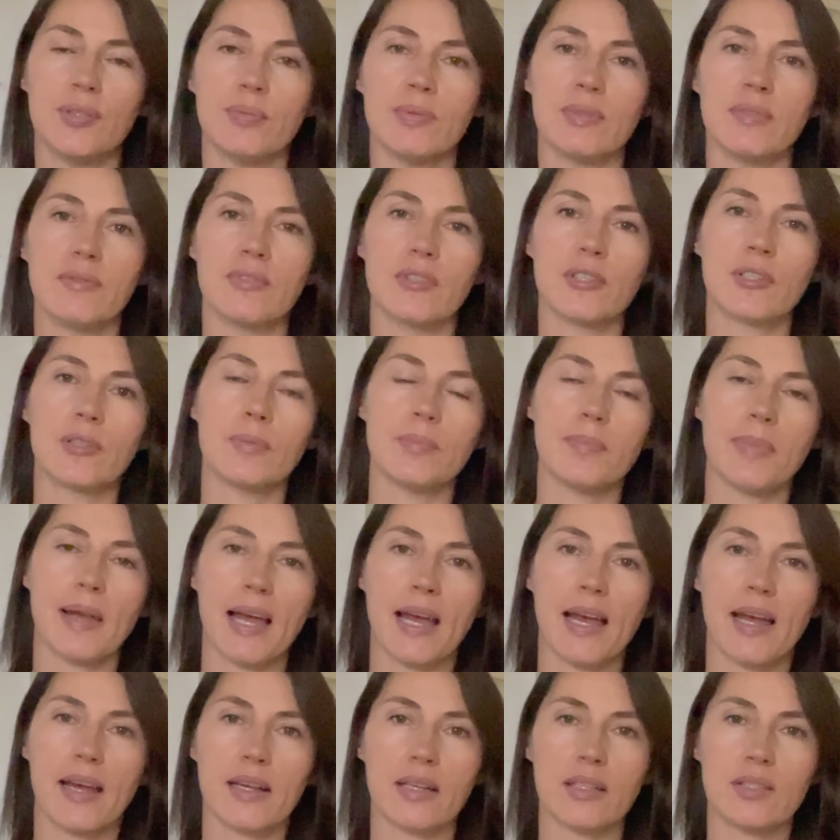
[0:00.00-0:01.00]
to revert
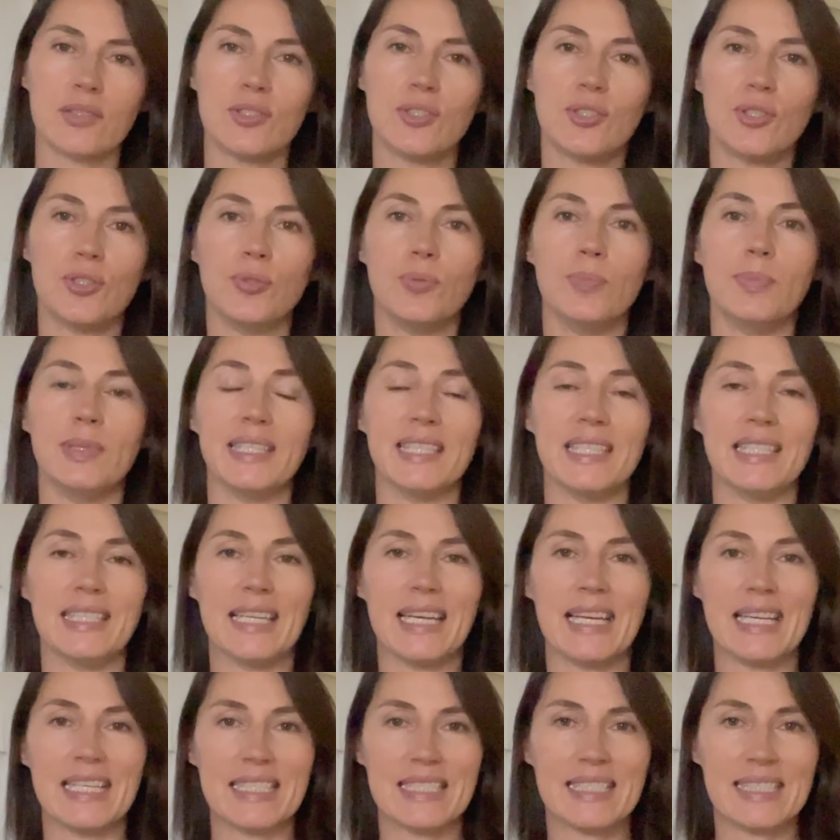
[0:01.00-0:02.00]
back to being
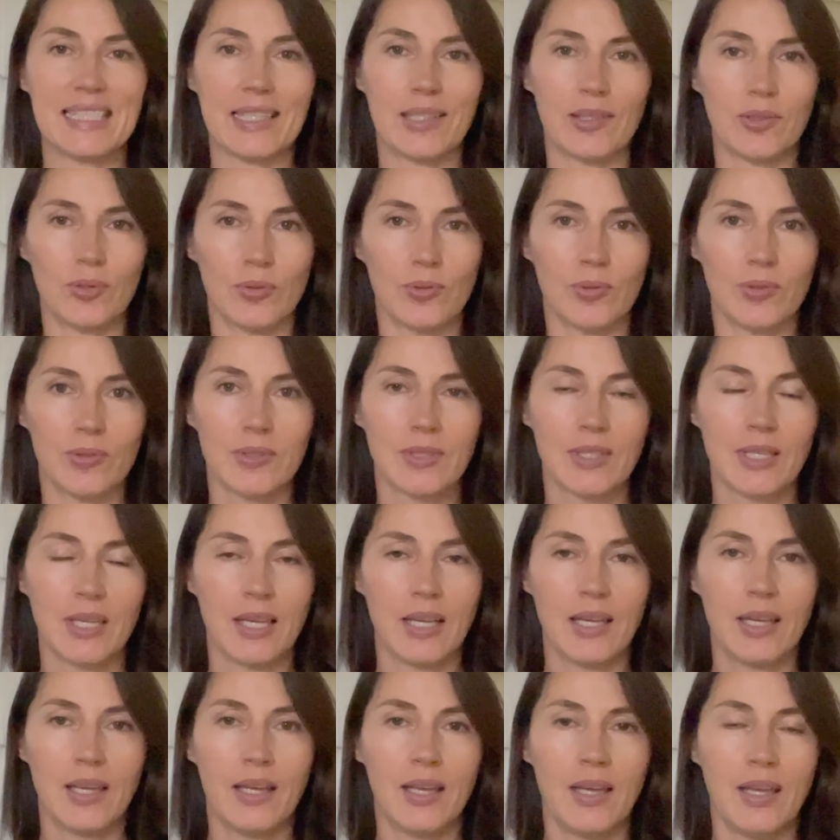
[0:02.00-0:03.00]
a single.
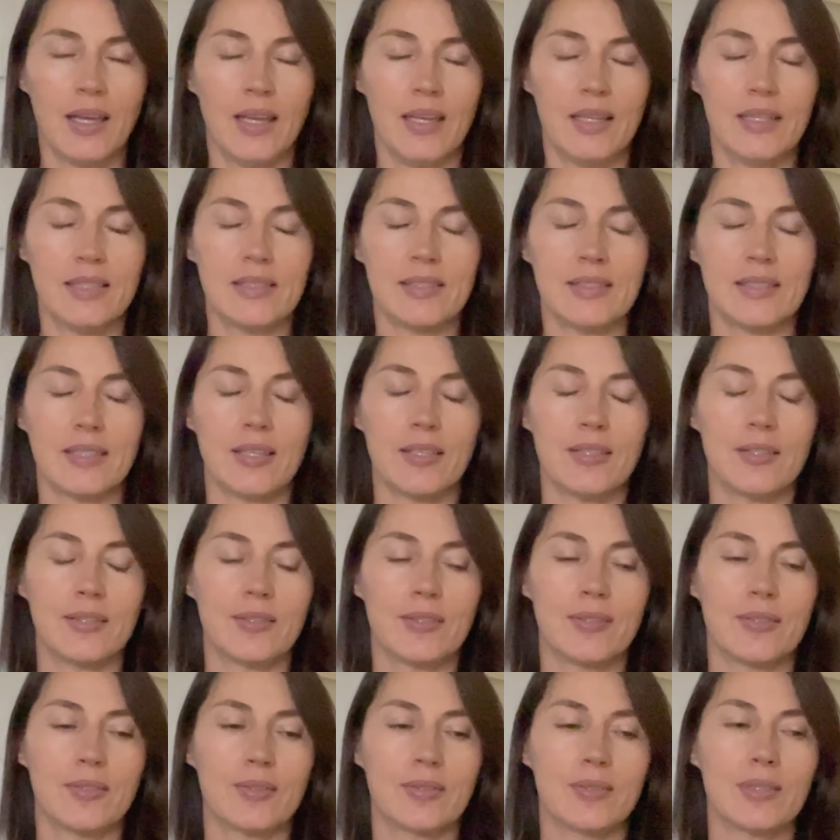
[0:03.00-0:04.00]

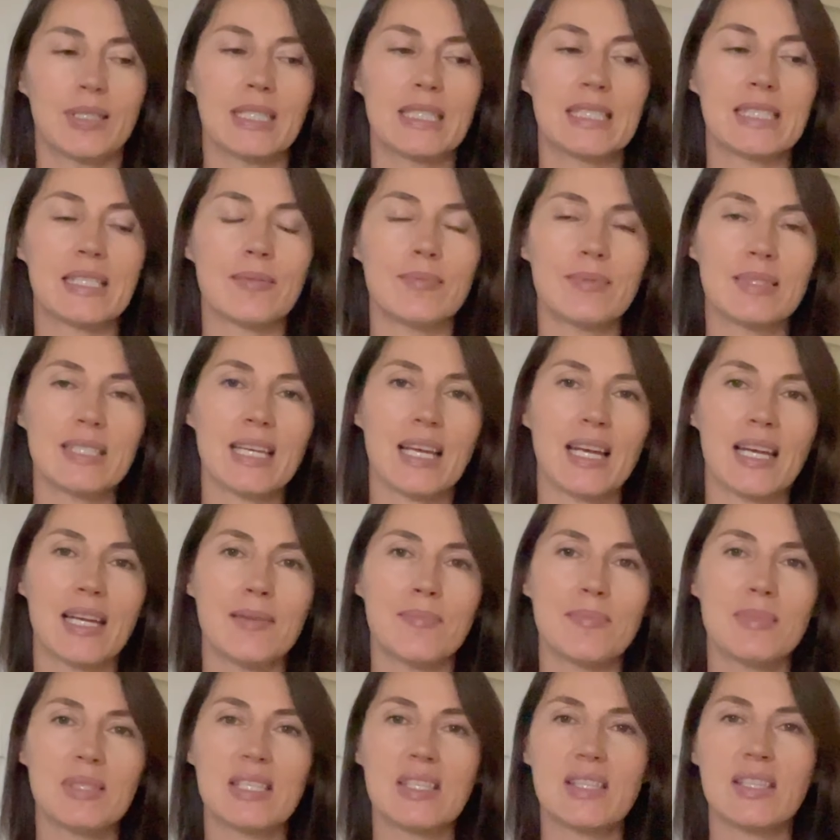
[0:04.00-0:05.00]
So
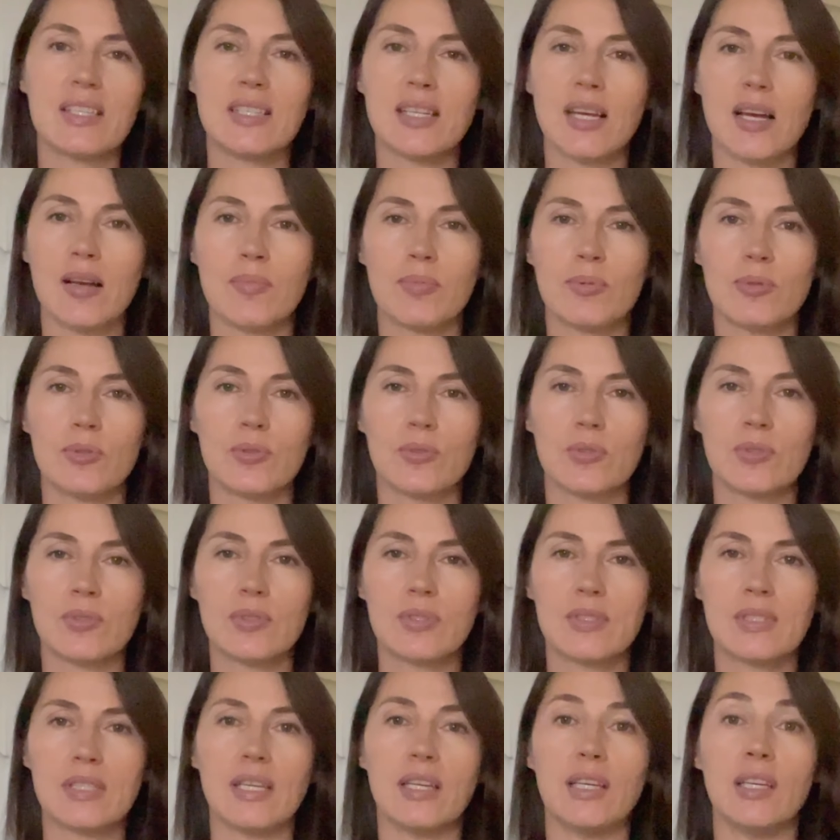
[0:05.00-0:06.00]
sometimes the
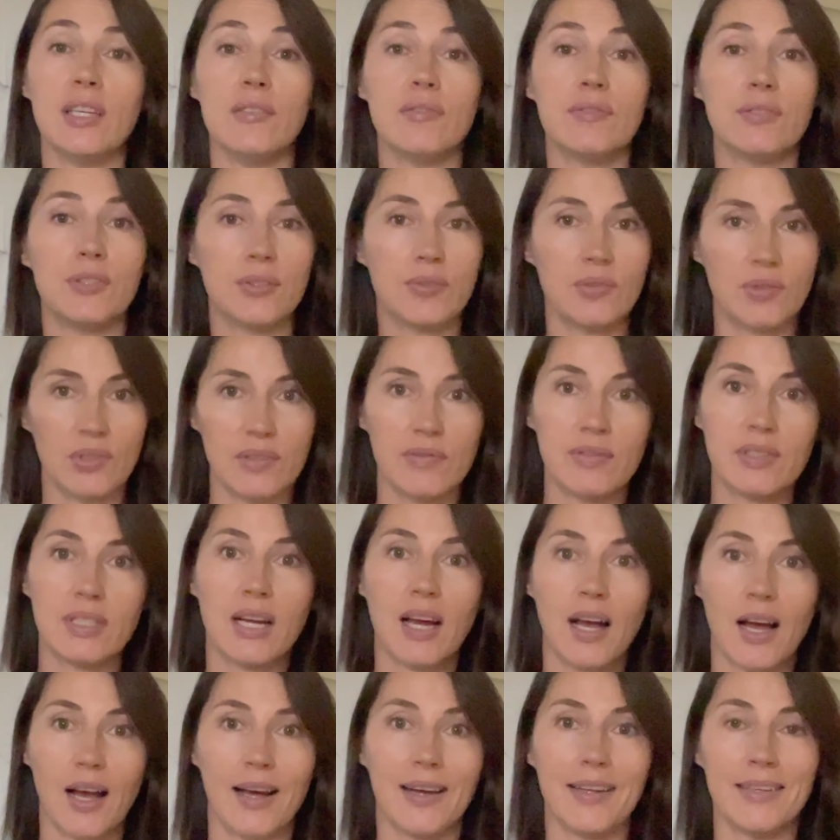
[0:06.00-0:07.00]
doubles, if you live in a
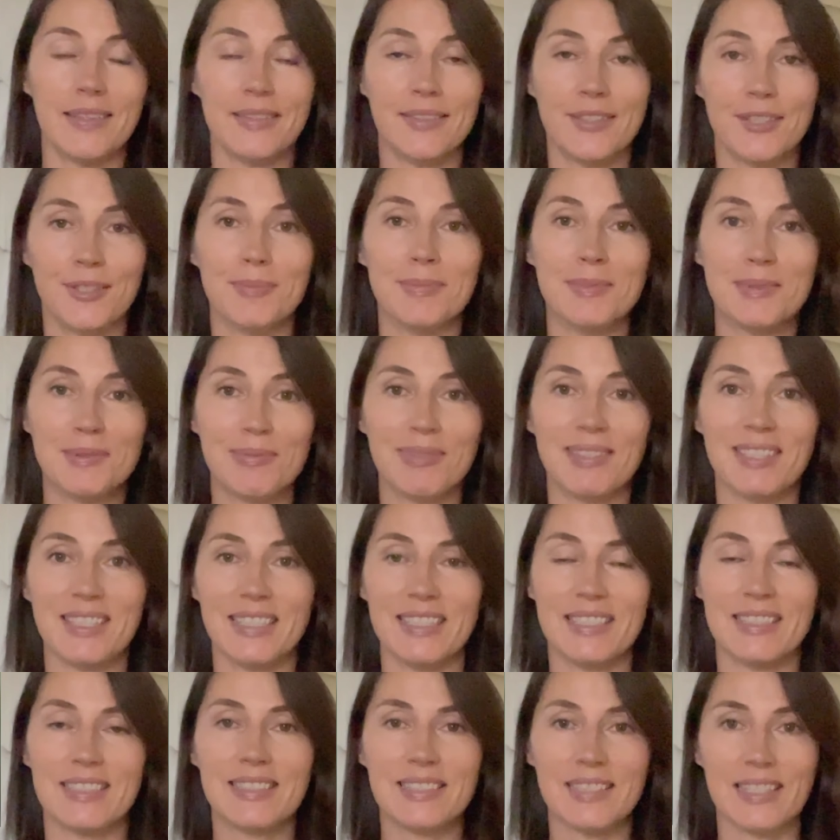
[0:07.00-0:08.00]
hot and humid
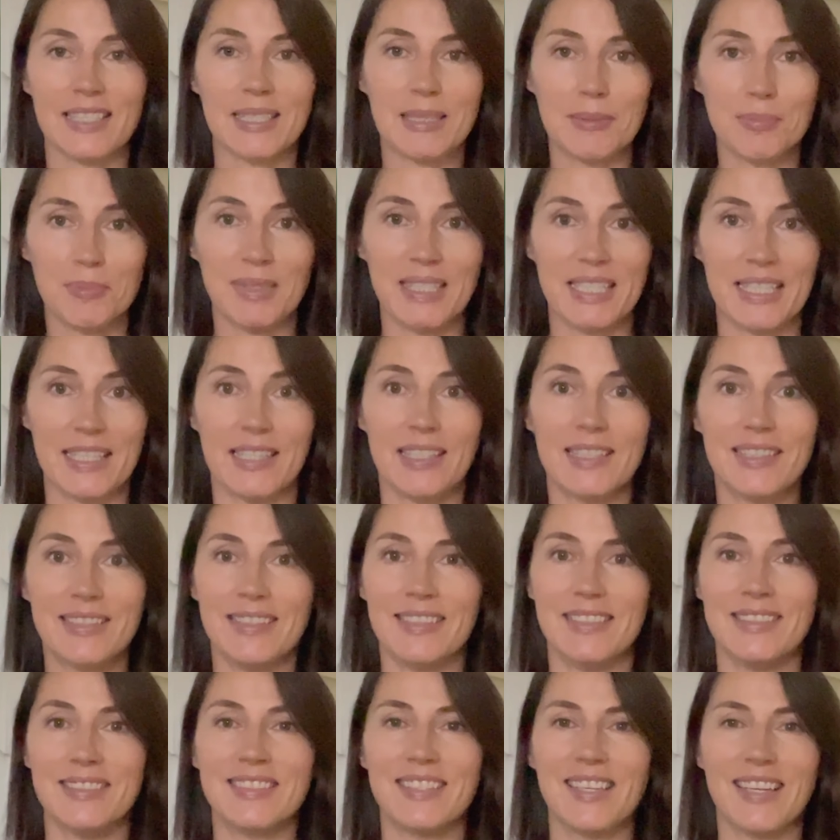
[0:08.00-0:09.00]
place like me
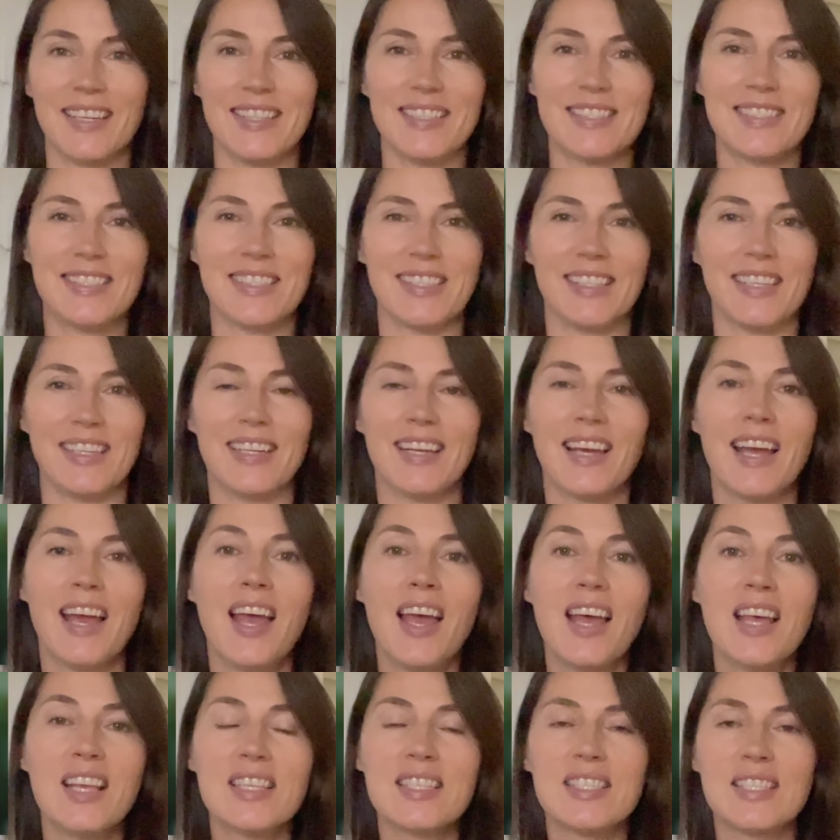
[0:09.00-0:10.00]
in Tennessee,
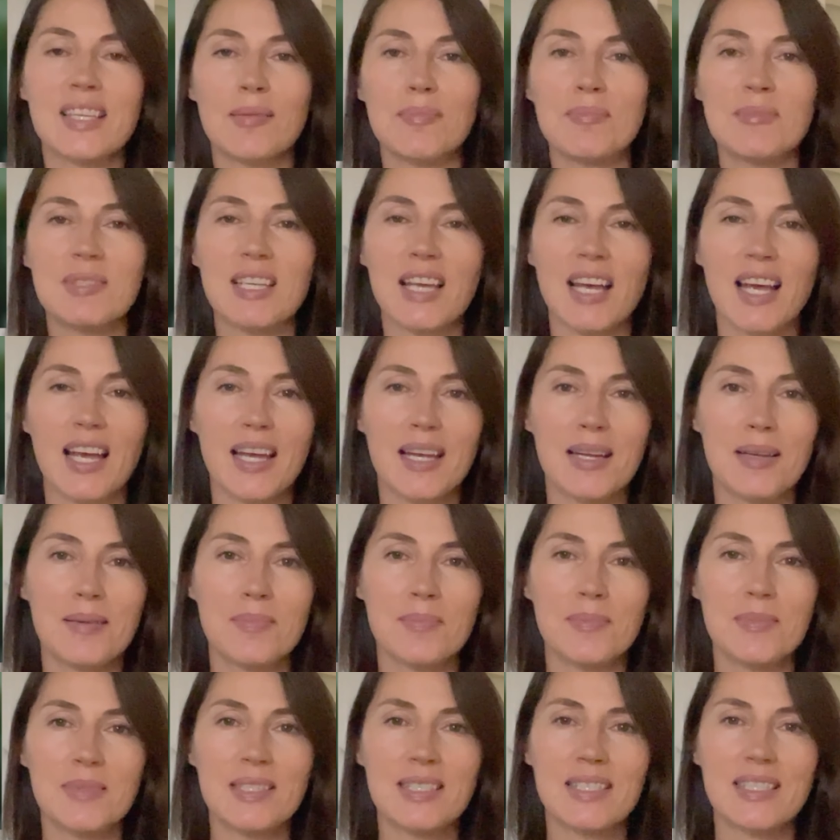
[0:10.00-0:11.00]

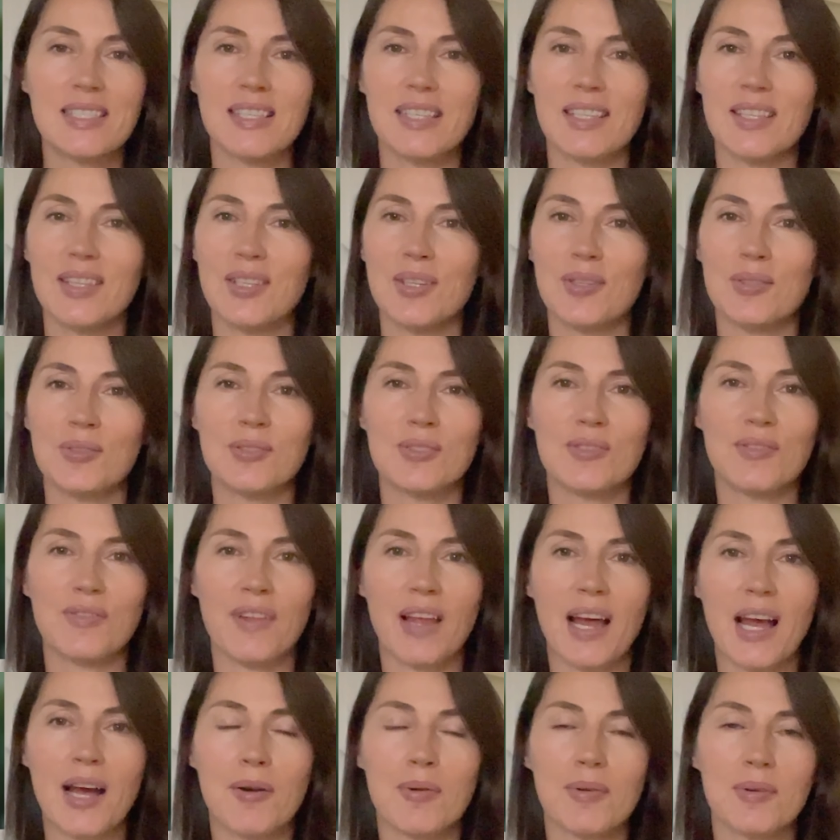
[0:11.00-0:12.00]
sometimes those
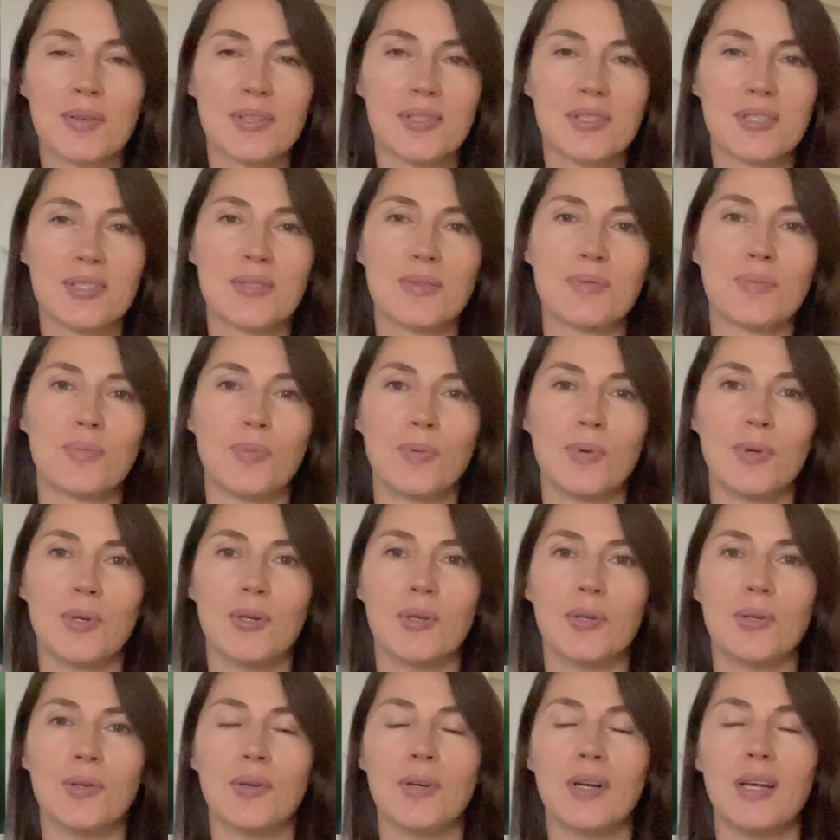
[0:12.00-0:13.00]
flowers
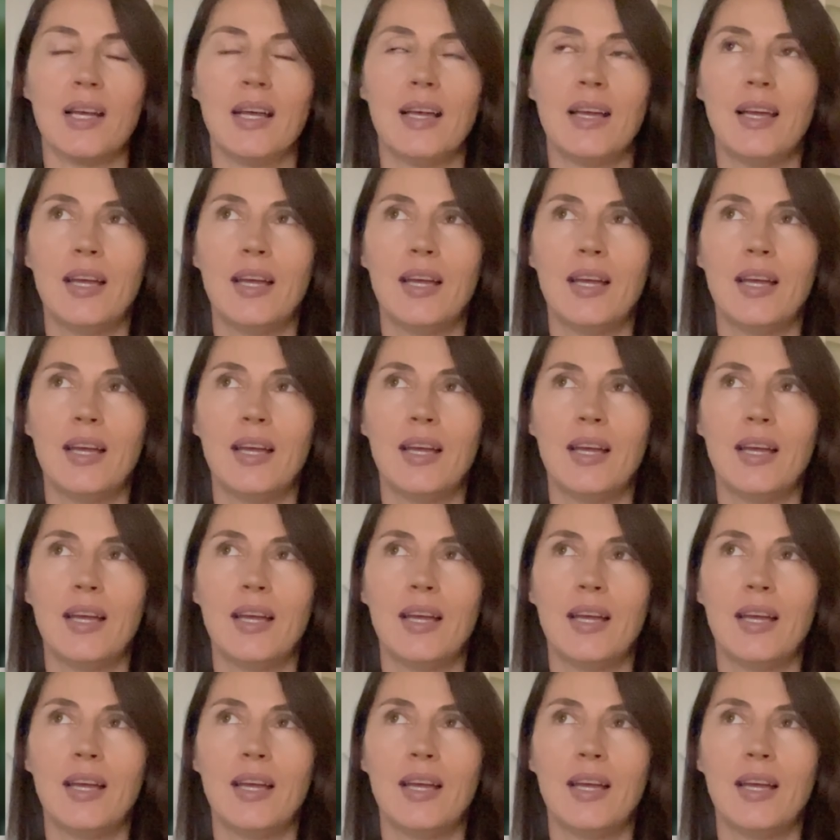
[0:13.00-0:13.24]
will